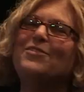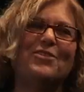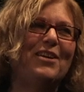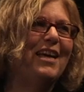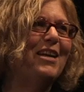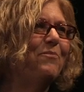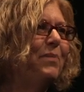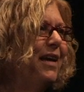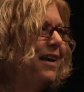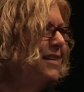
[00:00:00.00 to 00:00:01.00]
they're doing it
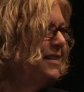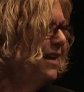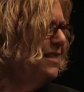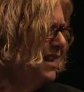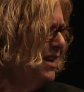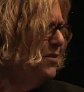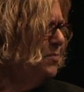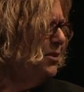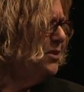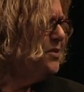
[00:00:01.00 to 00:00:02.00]
because I think if
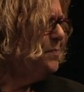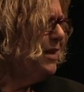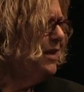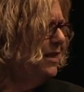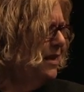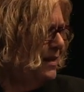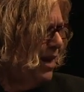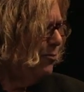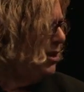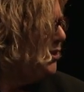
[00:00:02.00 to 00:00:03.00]
you put the spiky things
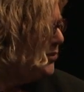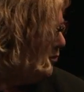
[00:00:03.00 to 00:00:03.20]
on when you